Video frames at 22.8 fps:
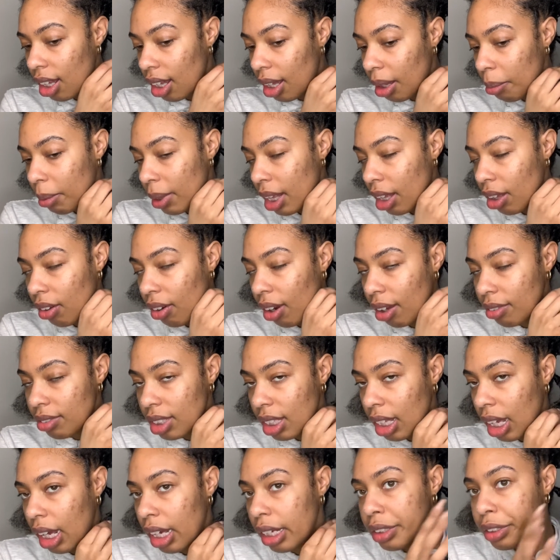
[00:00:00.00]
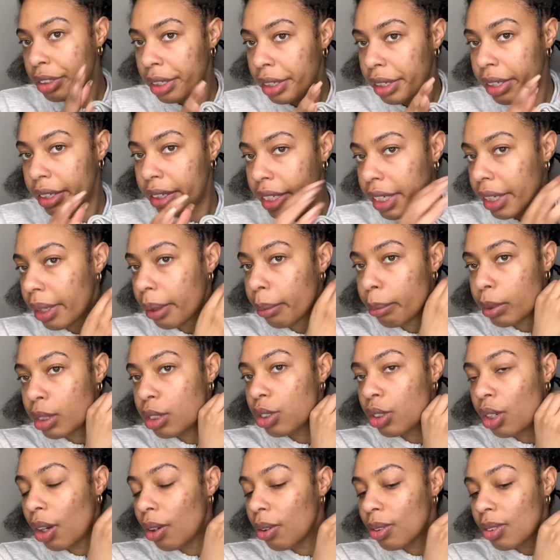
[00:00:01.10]
I mean, like, you don't have to like tuck it, but
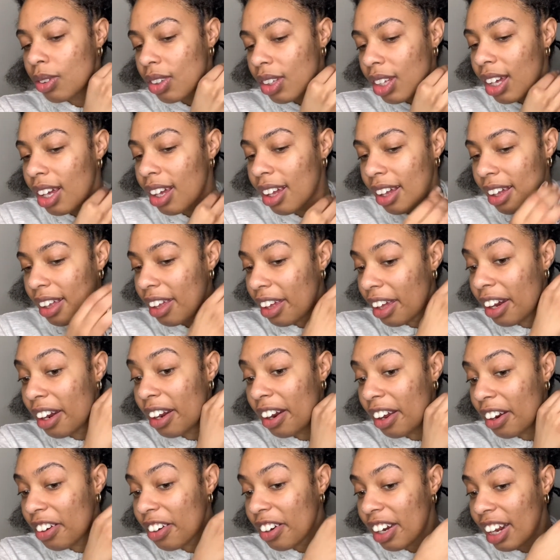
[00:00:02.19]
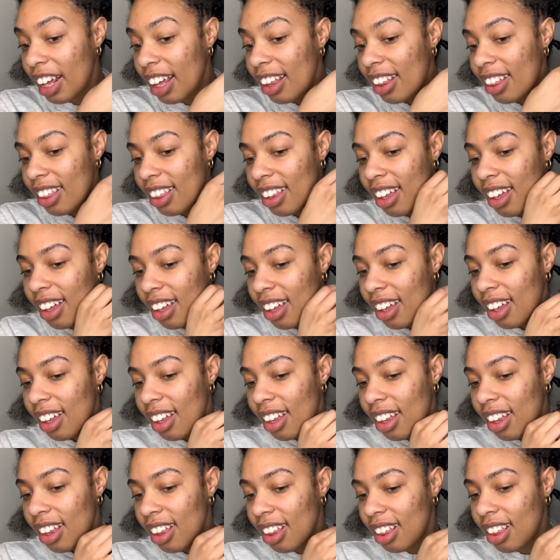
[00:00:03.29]
you know, get it underneath
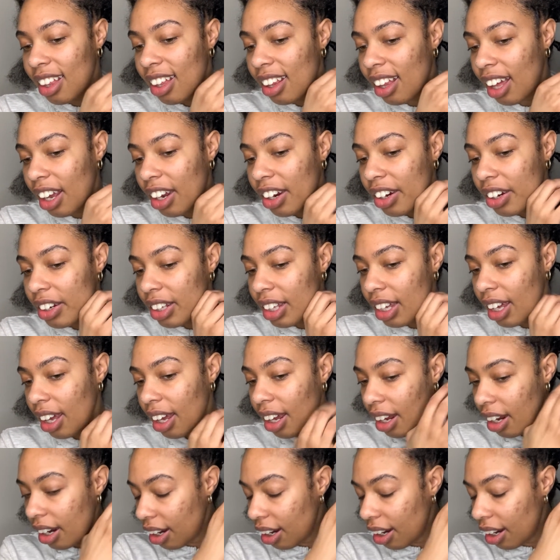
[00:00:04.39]
the like curly hair.